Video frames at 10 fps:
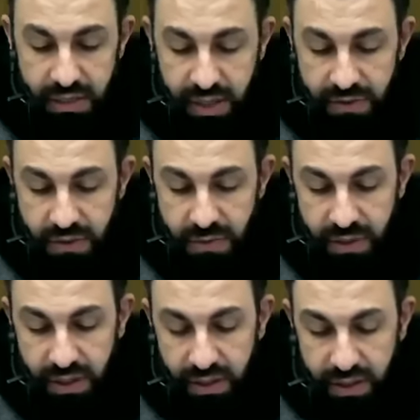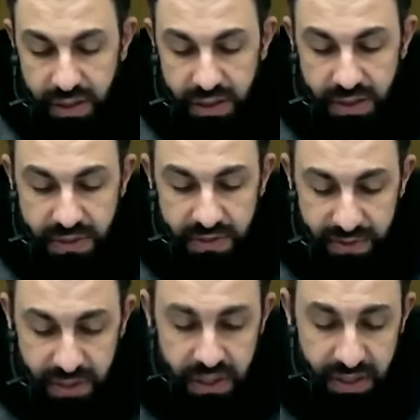others with Allah in His
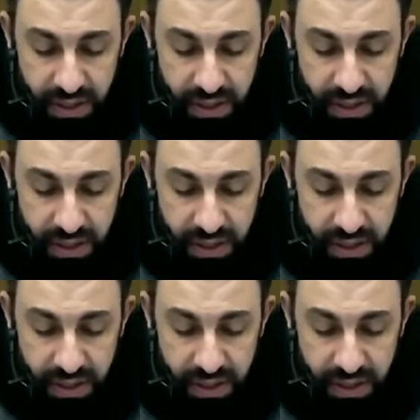divinity.